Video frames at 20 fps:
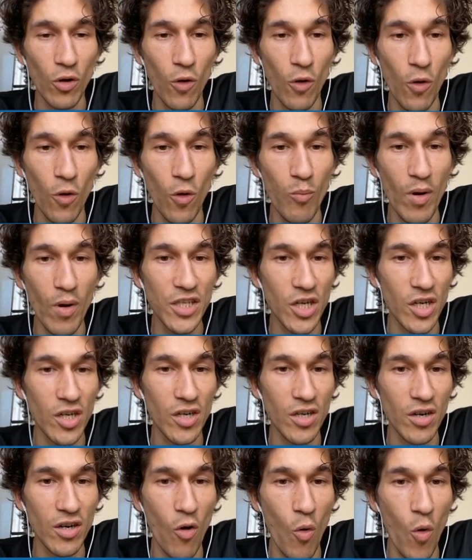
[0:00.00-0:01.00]
better
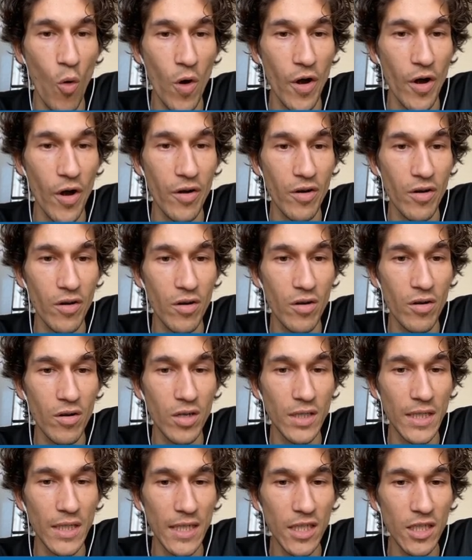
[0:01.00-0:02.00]
ore I
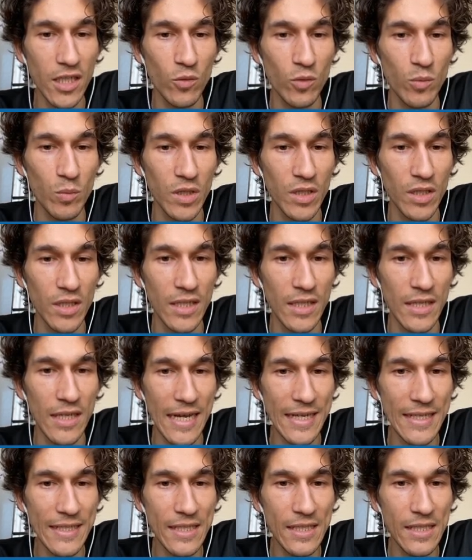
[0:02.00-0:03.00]
think it would be
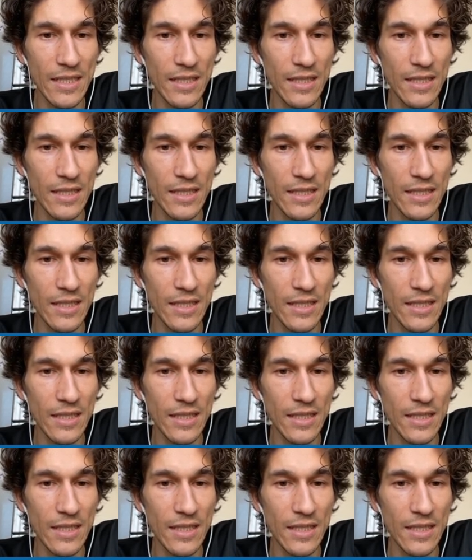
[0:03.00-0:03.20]
nice